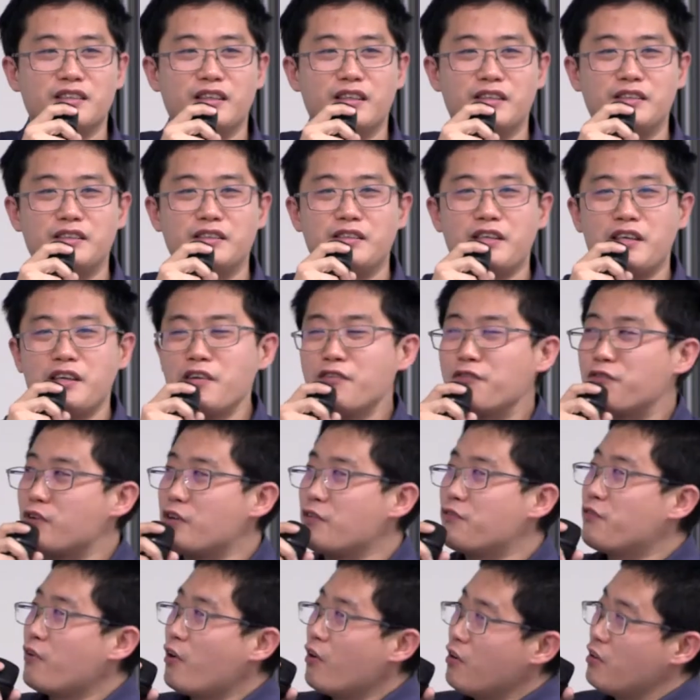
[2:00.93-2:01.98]
If
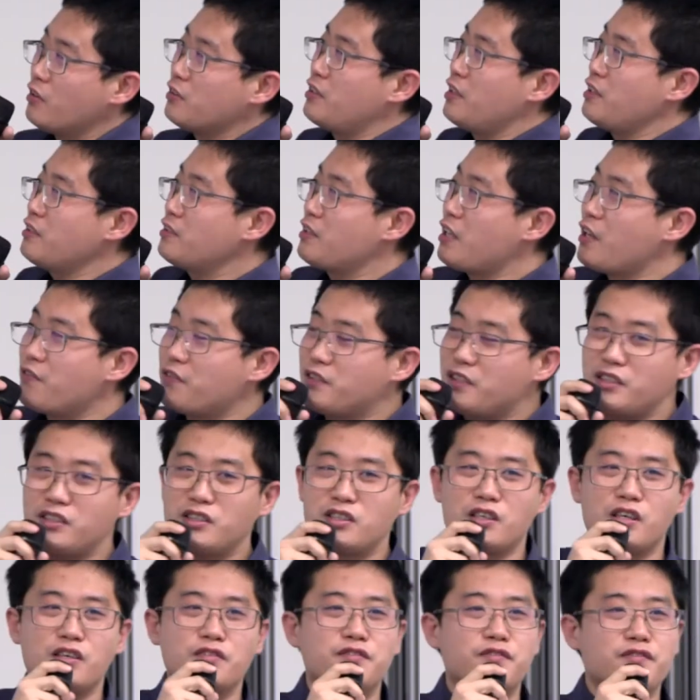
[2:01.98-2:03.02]
we follow this
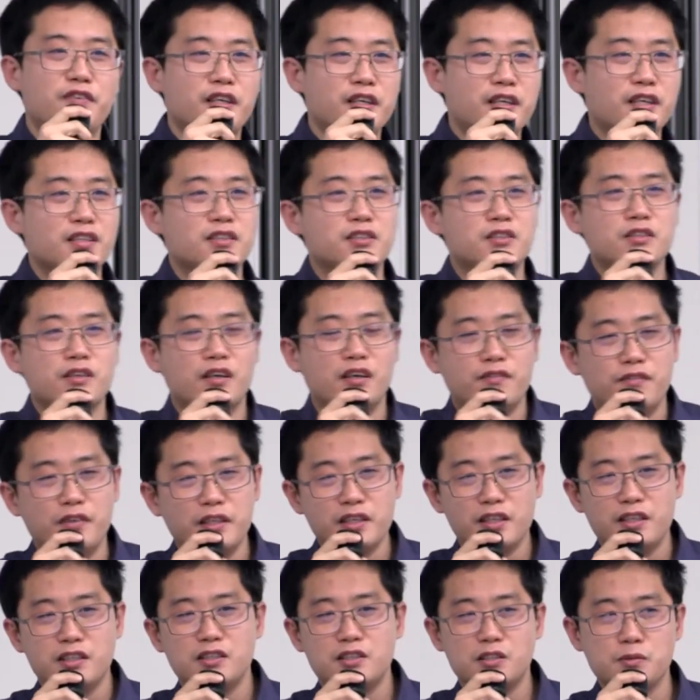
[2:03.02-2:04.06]
definition of weakly
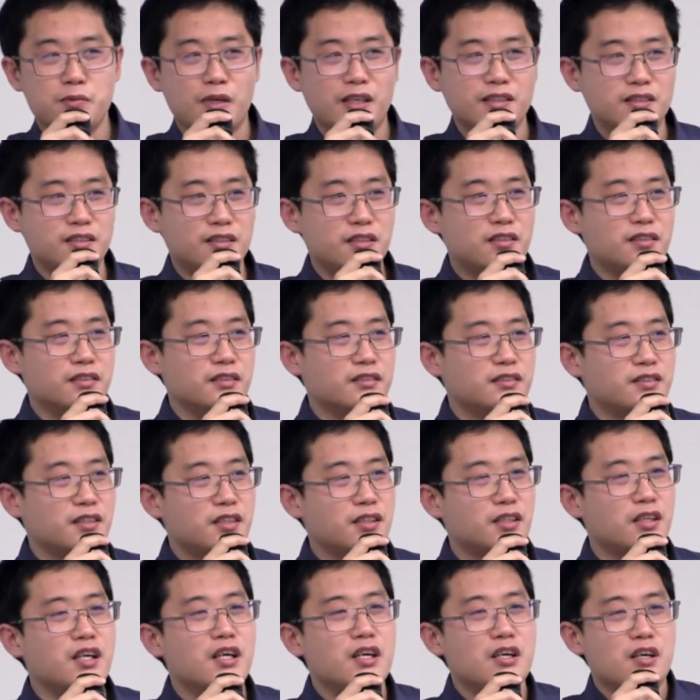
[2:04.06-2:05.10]
supervised learning,
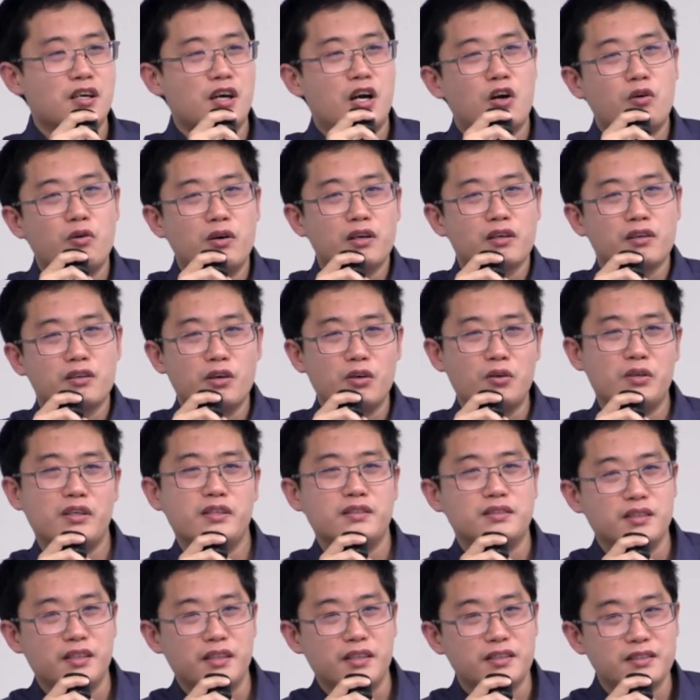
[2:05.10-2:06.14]
then our goal
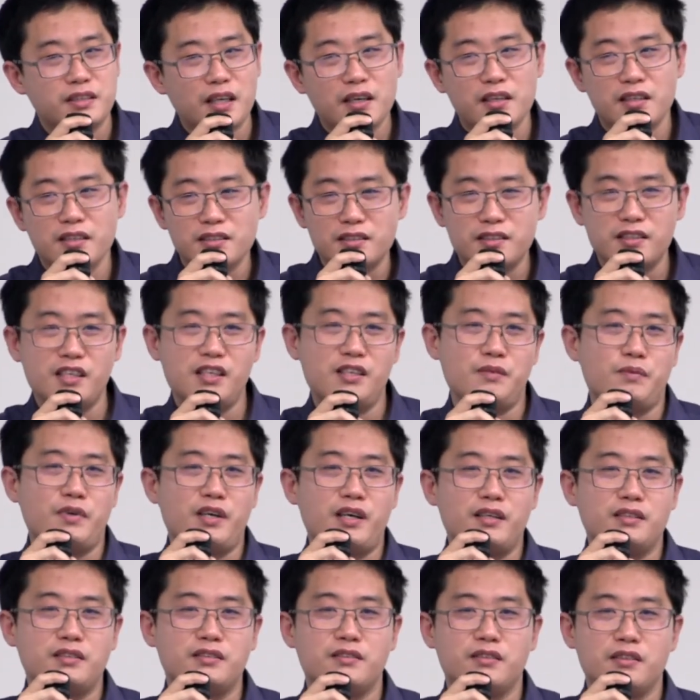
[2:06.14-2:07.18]
is exactly the same
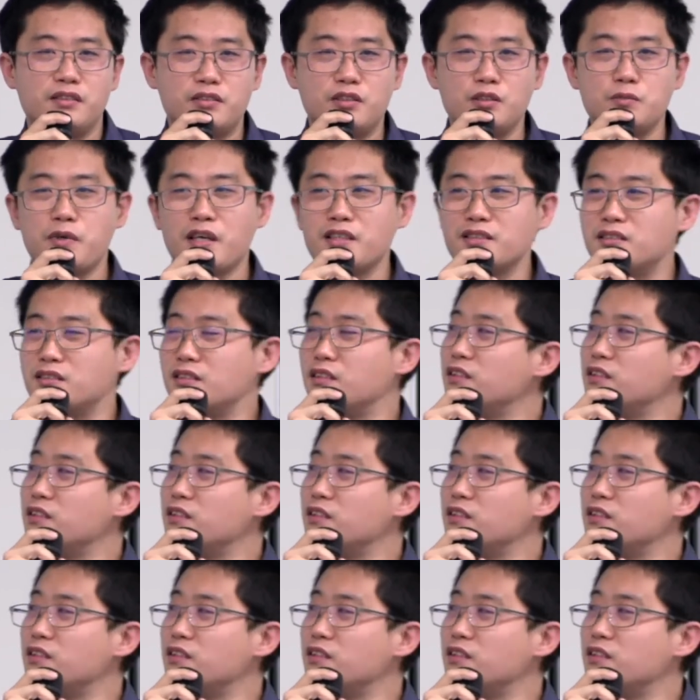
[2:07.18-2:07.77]
as supervised